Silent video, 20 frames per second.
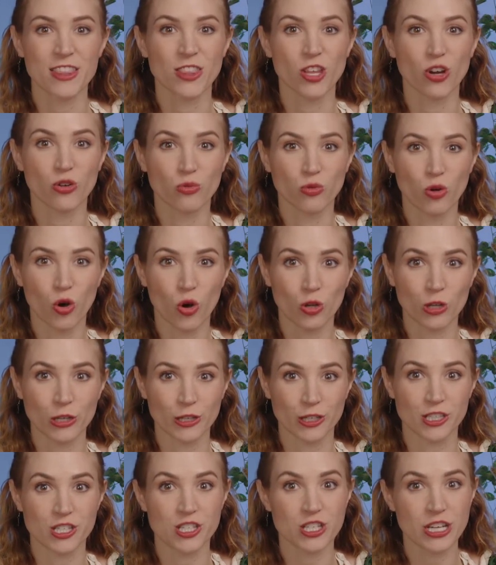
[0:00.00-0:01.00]
The
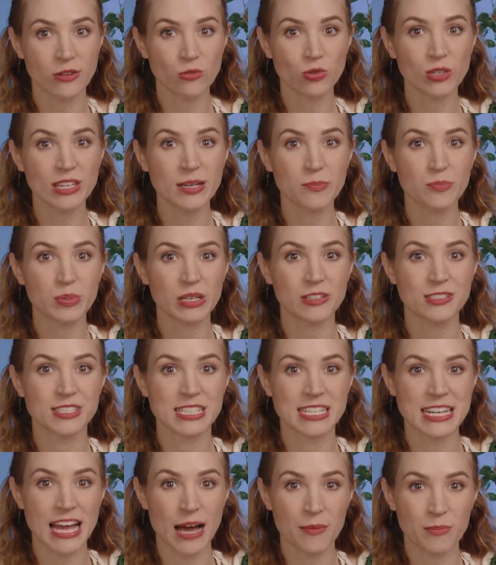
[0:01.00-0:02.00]
roller generally builds
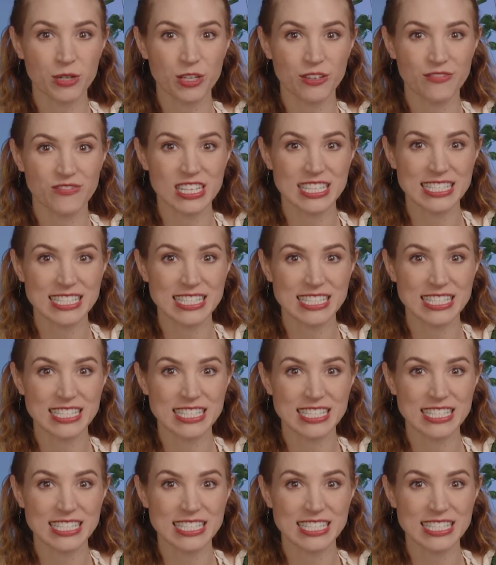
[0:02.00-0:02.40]
a number of